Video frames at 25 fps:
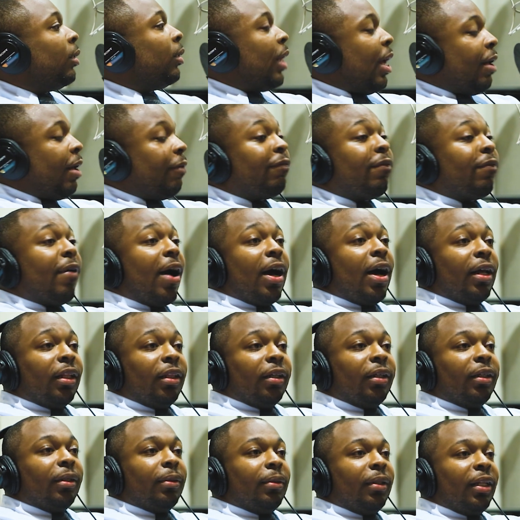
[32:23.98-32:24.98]
that
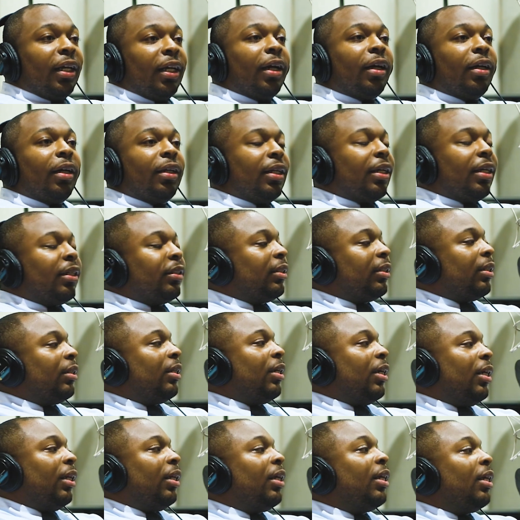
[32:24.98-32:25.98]
father in there
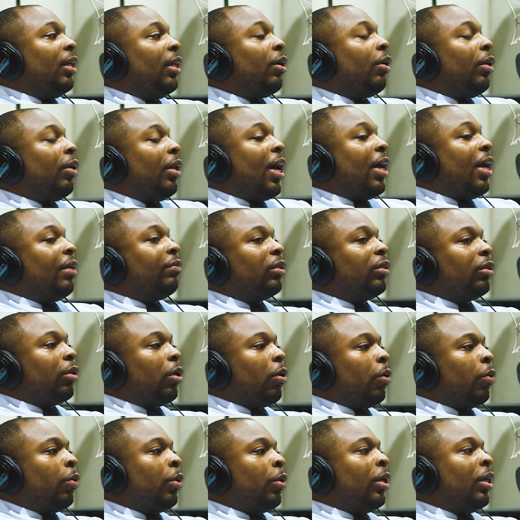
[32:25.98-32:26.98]
in her life.
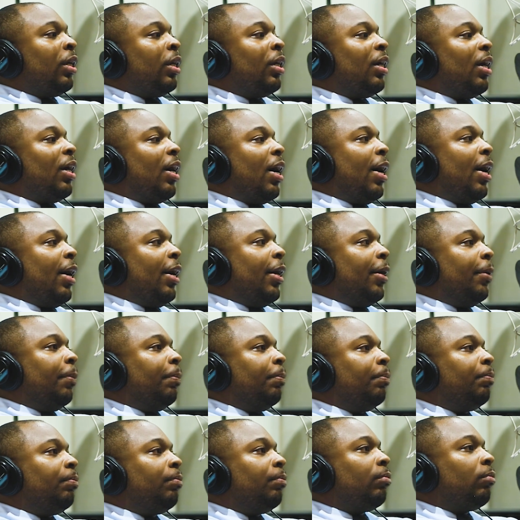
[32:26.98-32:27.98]
So
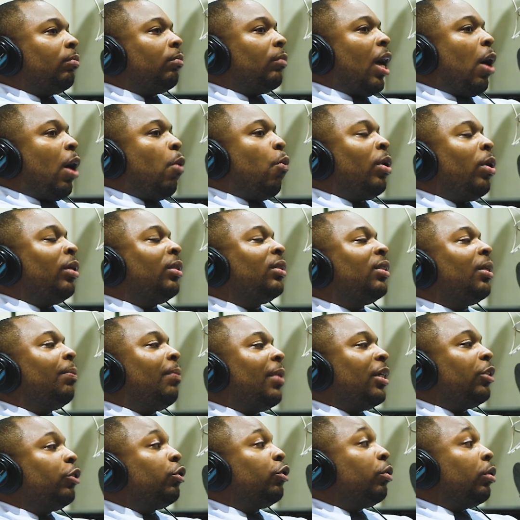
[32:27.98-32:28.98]
I wanted to
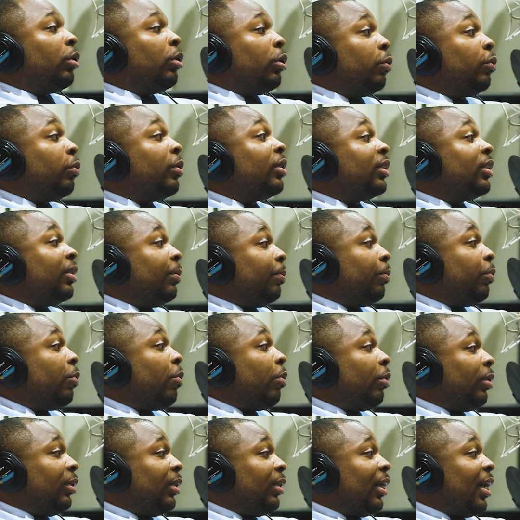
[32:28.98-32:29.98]
make sure it was
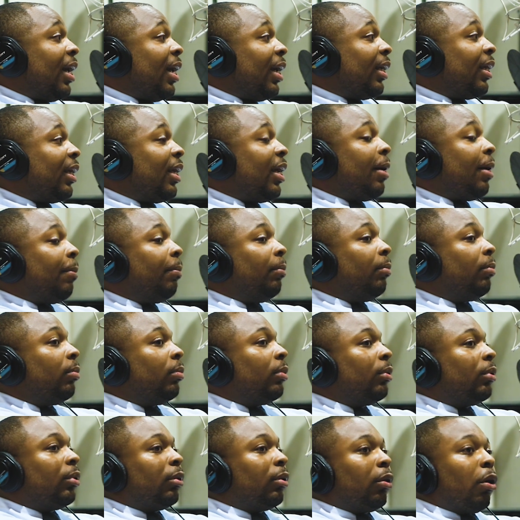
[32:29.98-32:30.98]
important that I kept
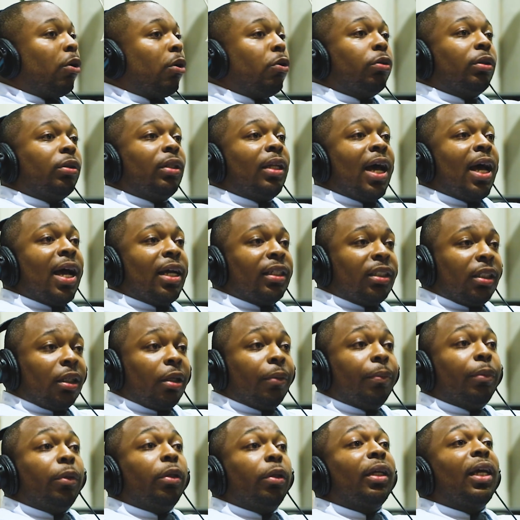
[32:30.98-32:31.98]
those lines of
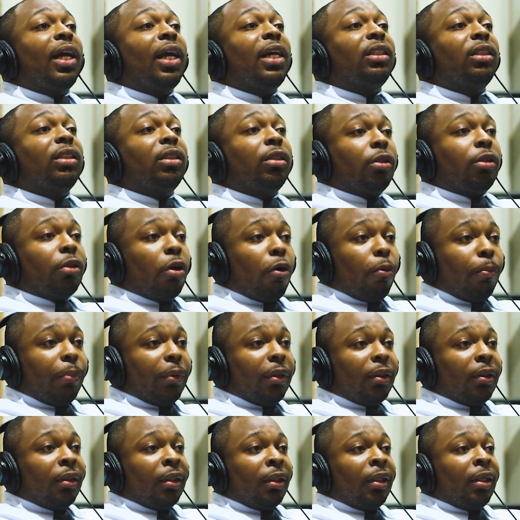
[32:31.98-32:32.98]
communications
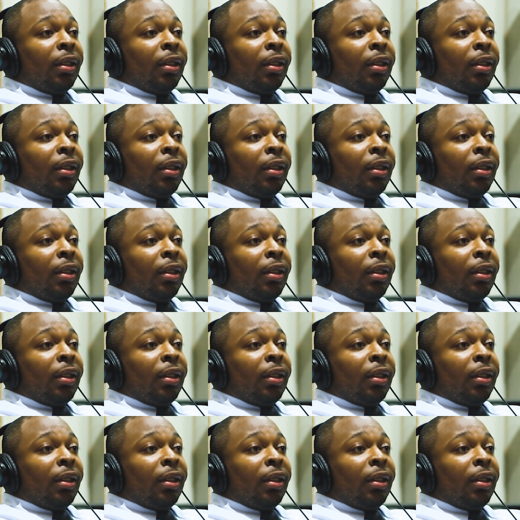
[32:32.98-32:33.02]
open.